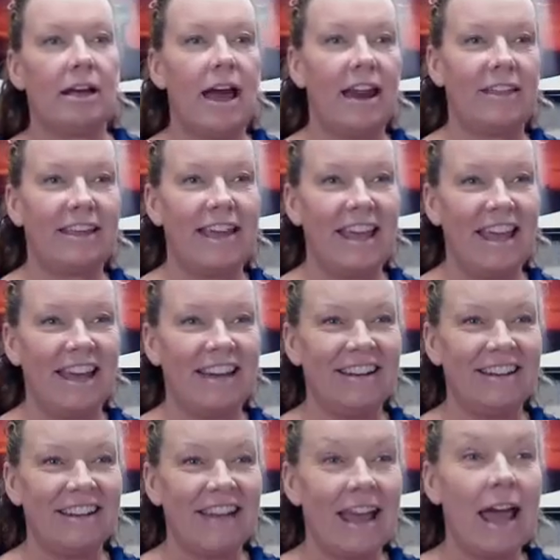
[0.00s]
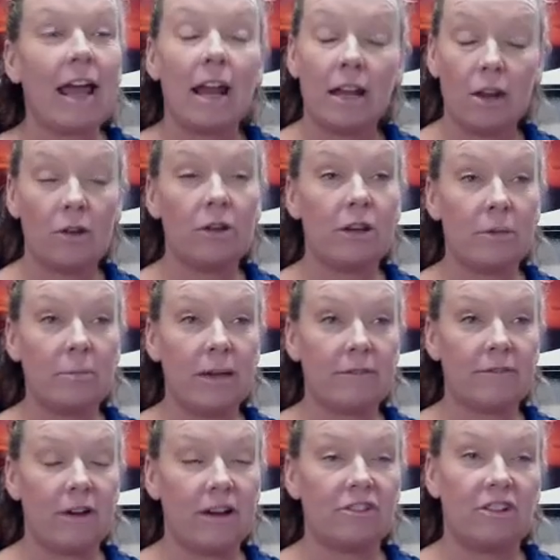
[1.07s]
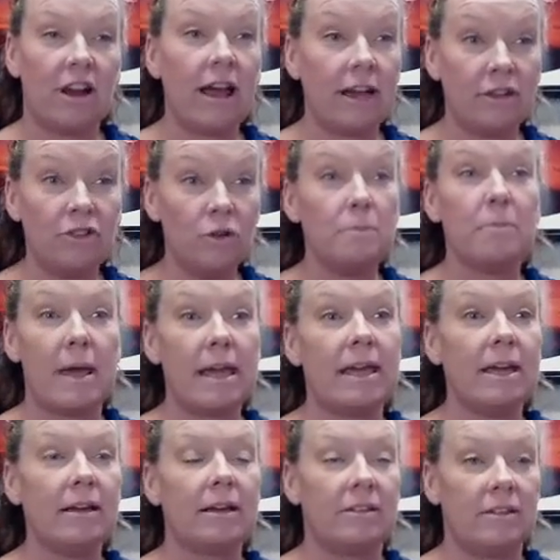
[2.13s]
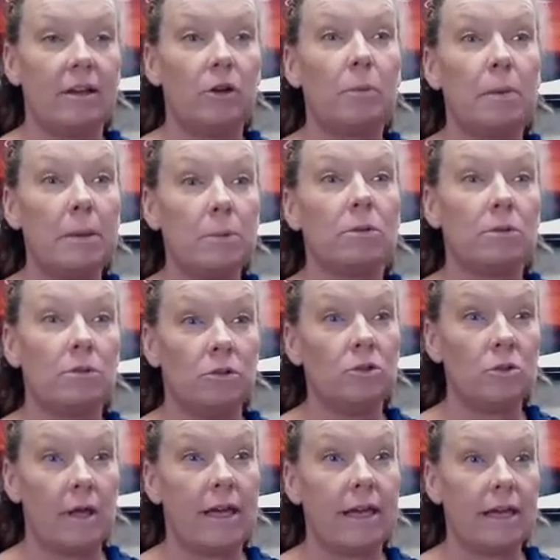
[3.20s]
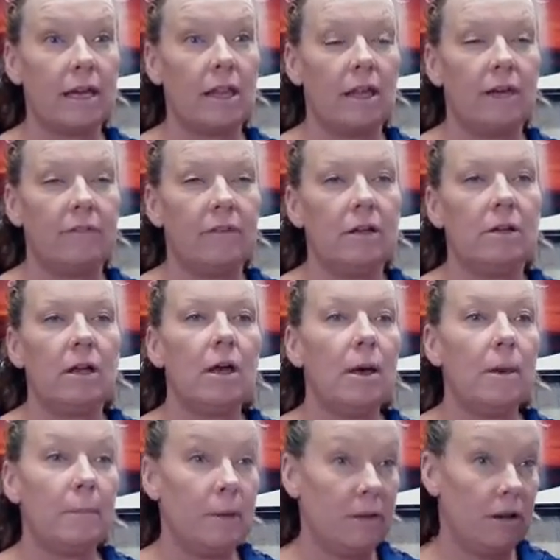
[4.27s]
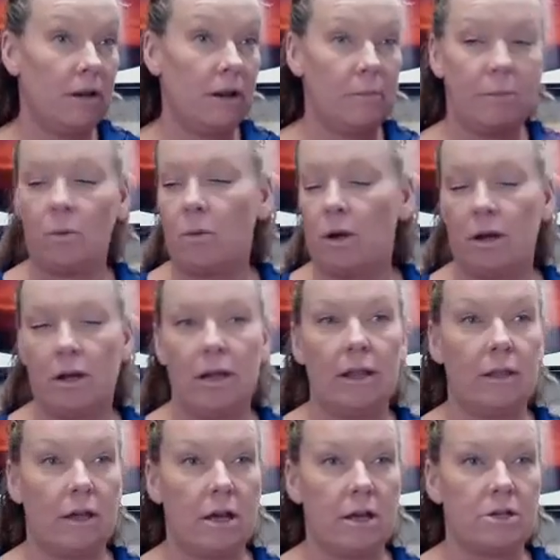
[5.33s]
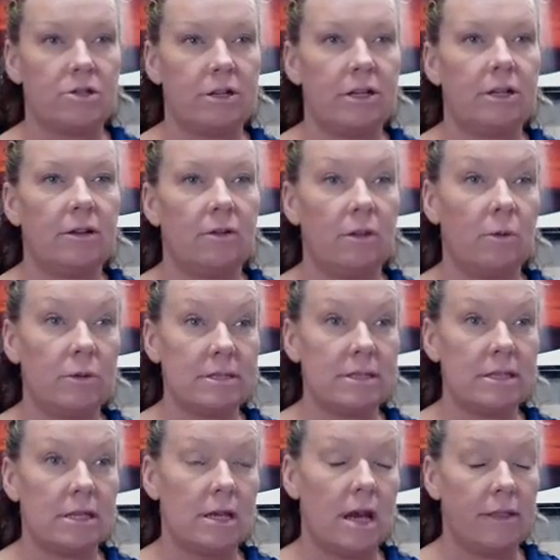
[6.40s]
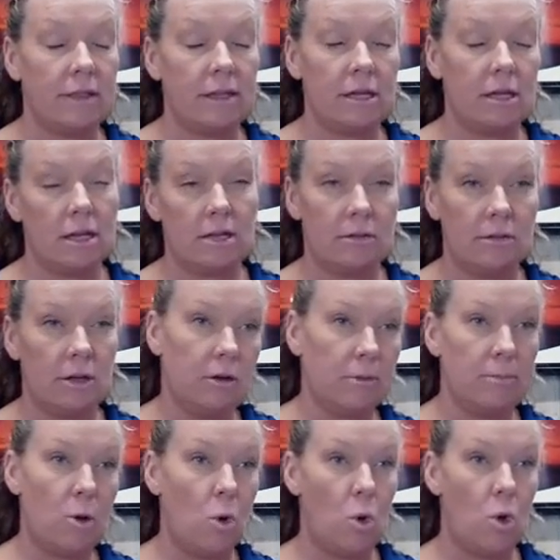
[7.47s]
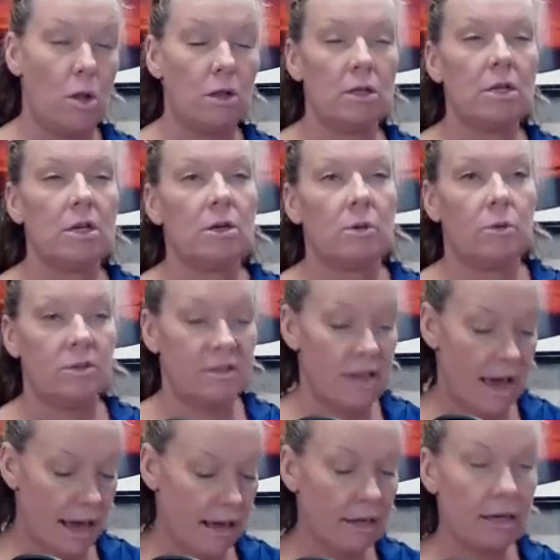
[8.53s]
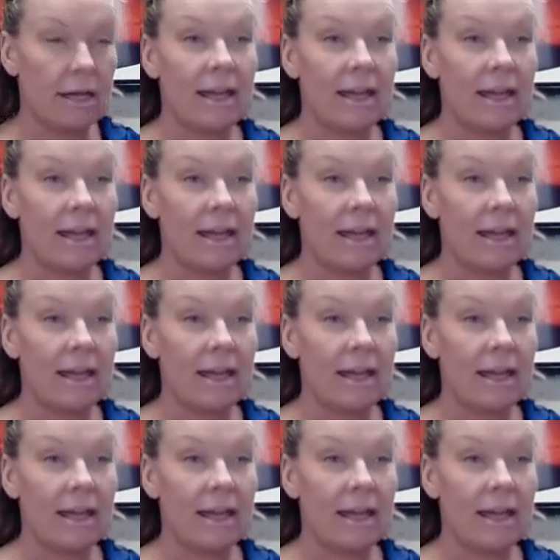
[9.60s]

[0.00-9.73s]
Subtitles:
Out of the can. And I know you can make fresh, and I do make it because I know people do like it and love it. But the number 1 in the country that was on the the poll was that.